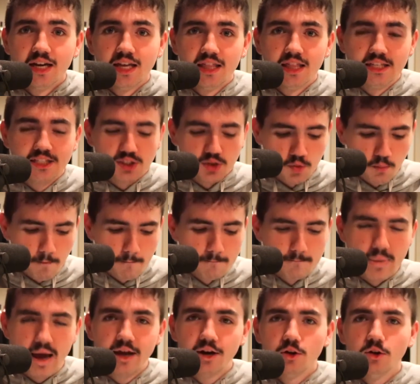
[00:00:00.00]
this
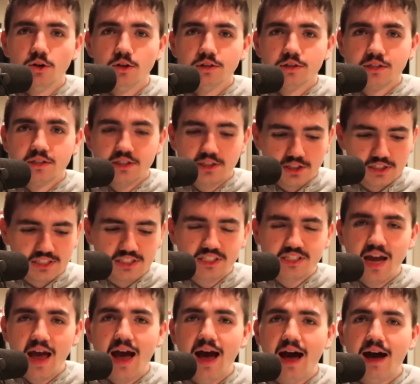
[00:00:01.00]
metal
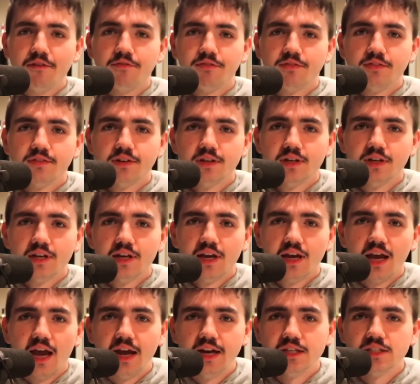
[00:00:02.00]
staff.
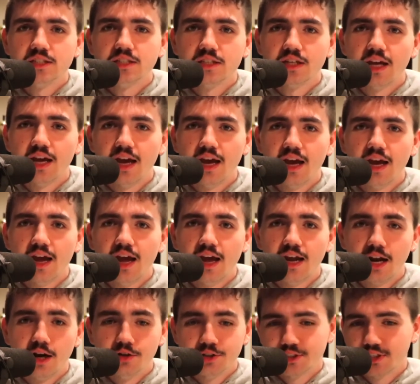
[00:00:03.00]
And
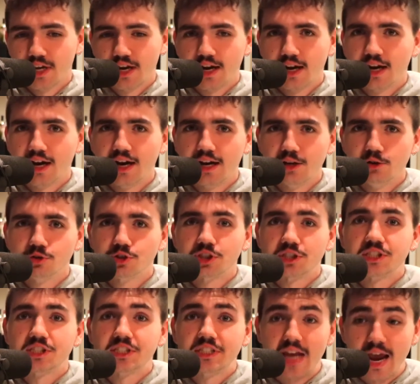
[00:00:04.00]
I was like, he was
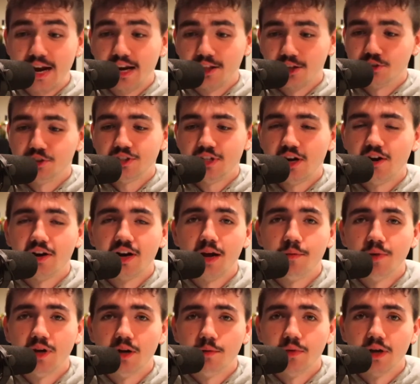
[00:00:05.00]
just standing there staring
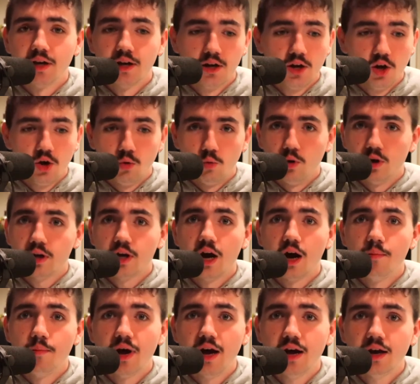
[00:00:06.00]
at me. And I'm like, well,
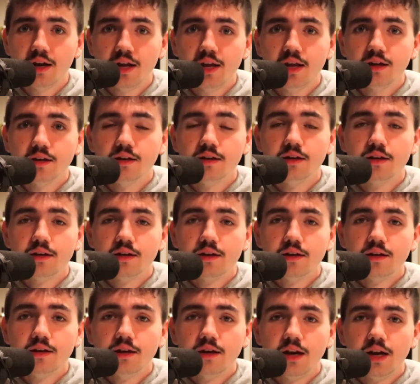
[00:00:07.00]
come on in. And
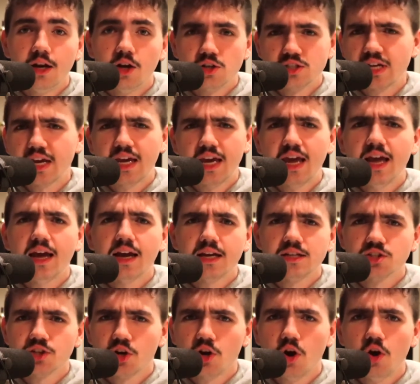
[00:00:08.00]
he goes, I can't
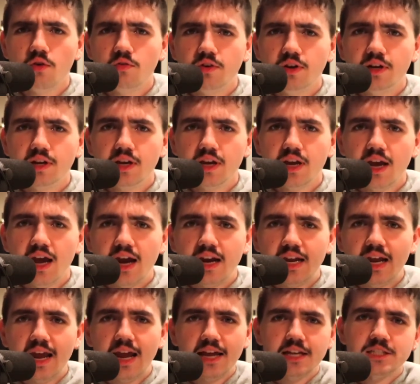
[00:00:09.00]
because of COVID. And
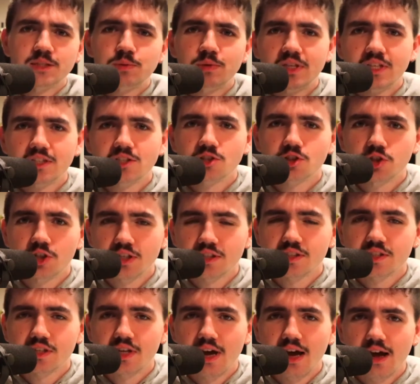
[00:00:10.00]
he hands me this shit
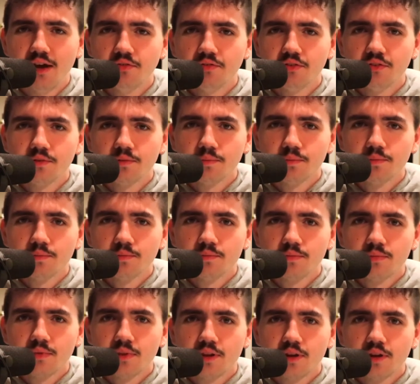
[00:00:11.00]
staff.
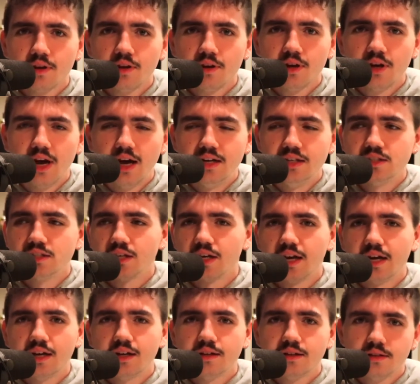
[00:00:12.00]
And he's
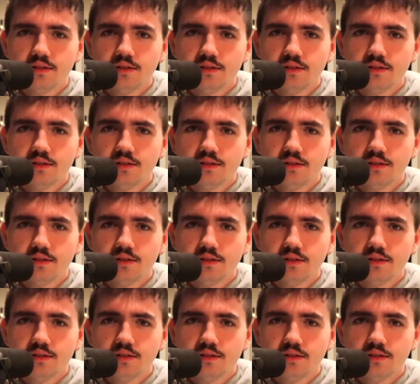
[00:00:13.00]
like,